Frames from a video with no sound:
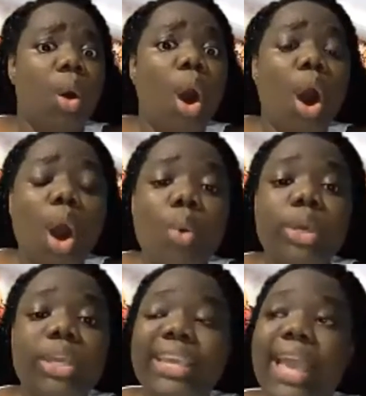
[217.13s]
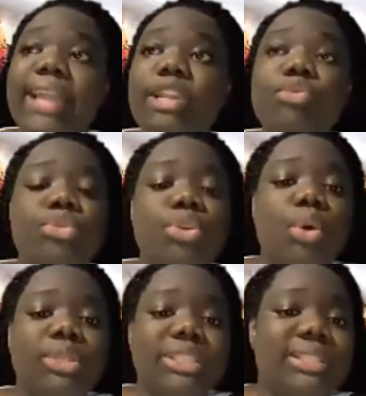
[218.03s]
how can you
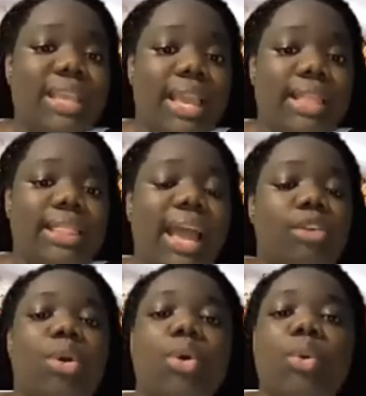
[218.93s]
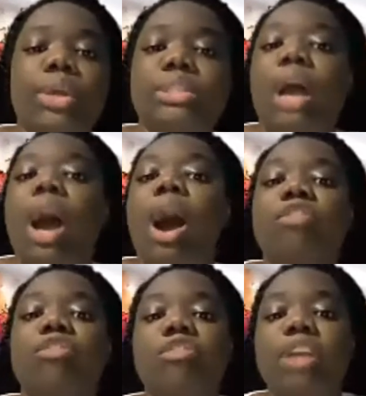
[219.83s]
now state that you are going to
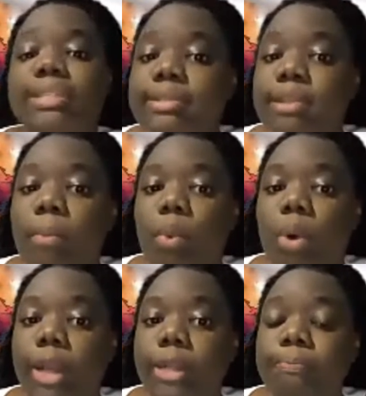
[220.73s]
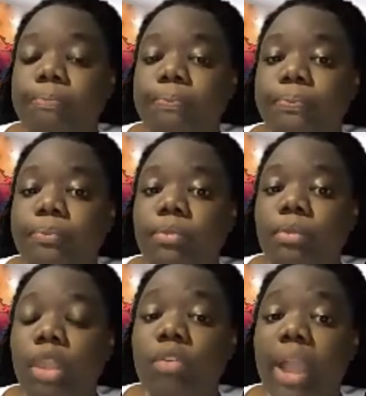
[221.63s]
arrest someone,
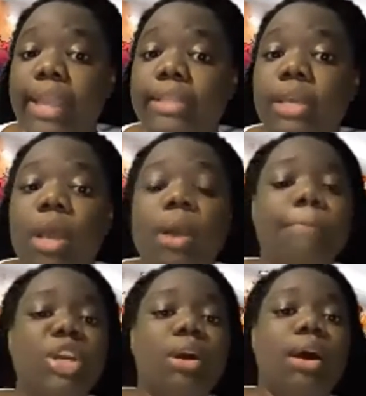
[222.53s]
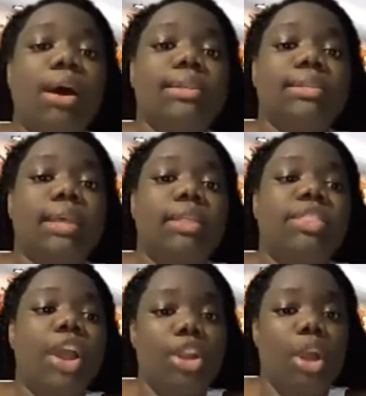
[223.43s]
right, because
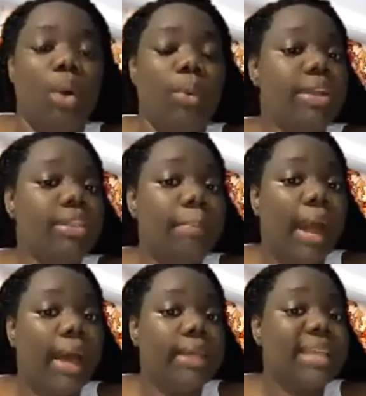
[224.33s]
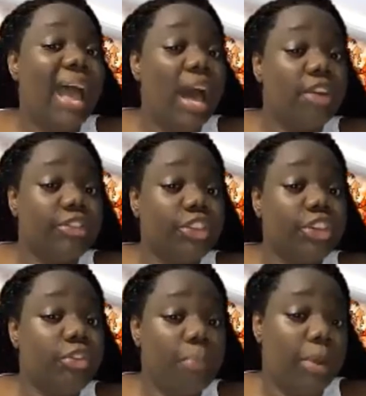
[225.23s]
they're not wearing the mask after
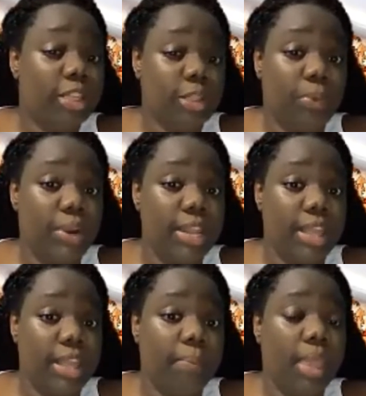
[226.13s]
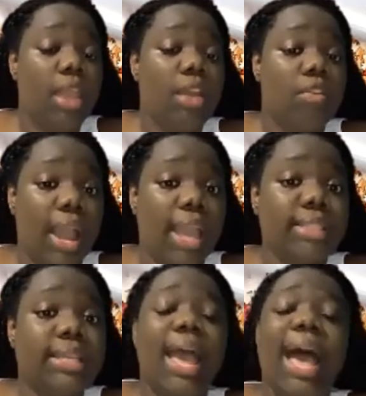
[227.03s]
you've pepper sprayed them,
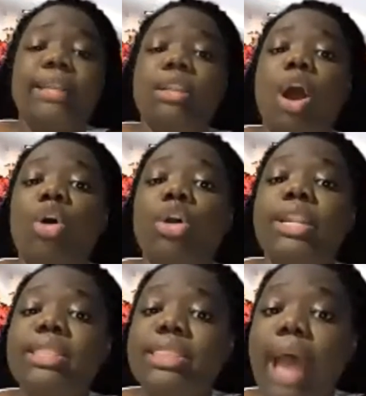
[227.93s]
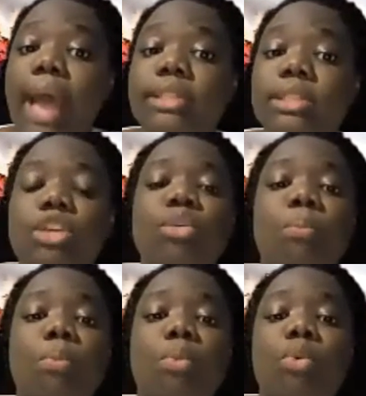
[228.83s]
right? And not only that, you
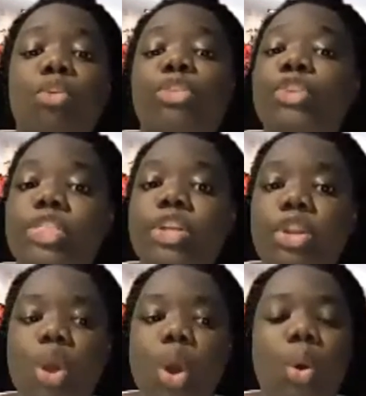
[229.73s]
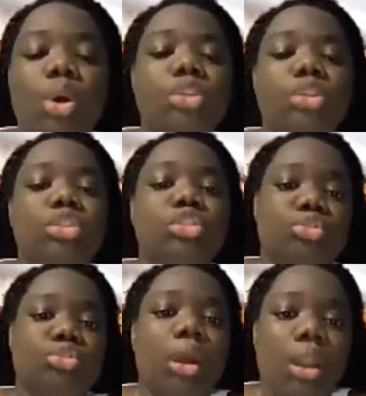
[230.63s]
move further now to
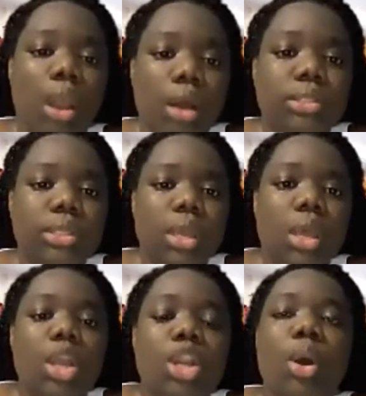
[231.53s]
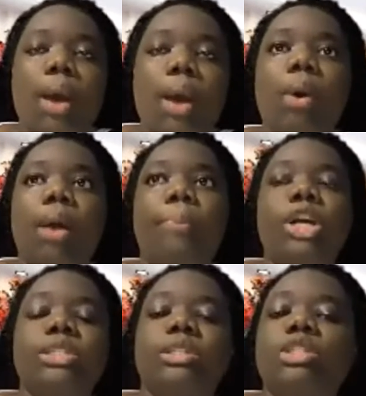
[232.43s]
trim her locks. Now, I want
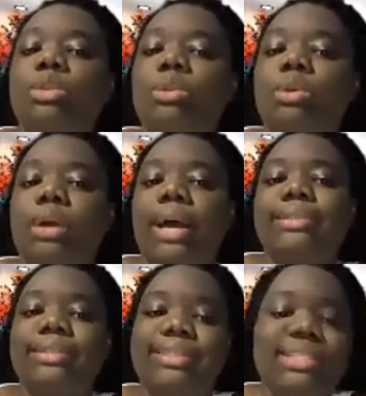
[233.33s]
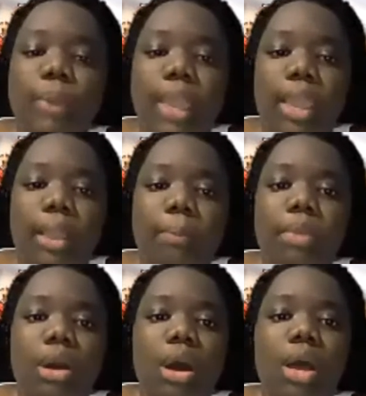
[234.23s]
persons to look at it this way,
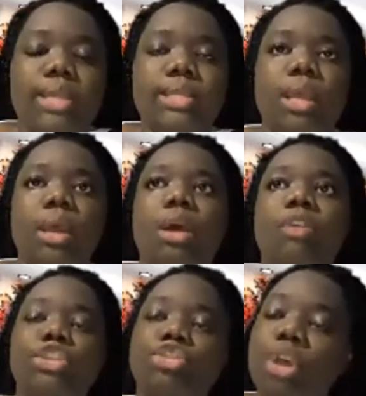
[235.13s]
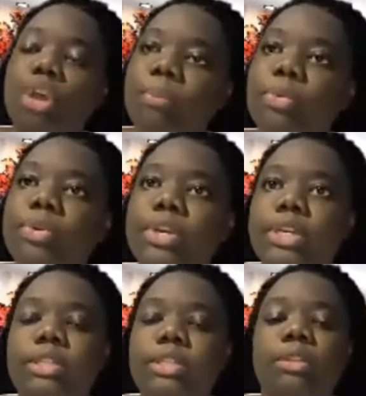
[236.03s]
because for some reason,
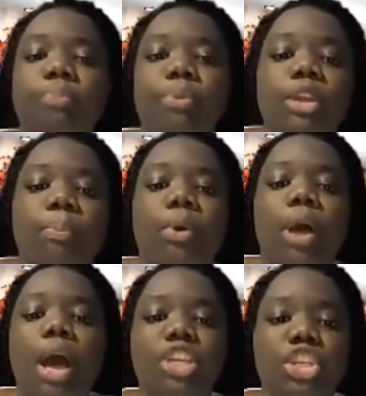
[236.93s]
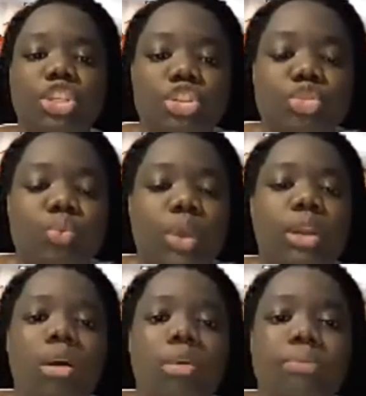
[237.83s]
people have issues when
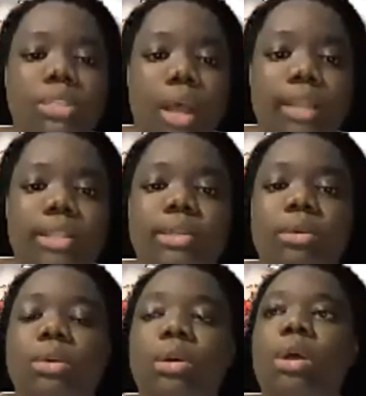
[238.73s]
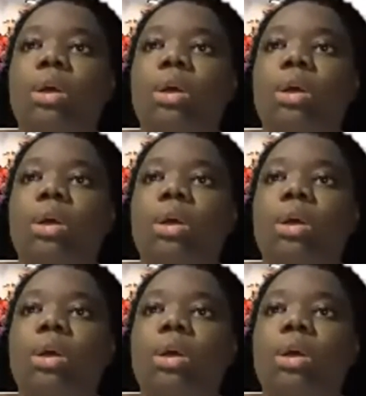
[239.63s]
it comes down to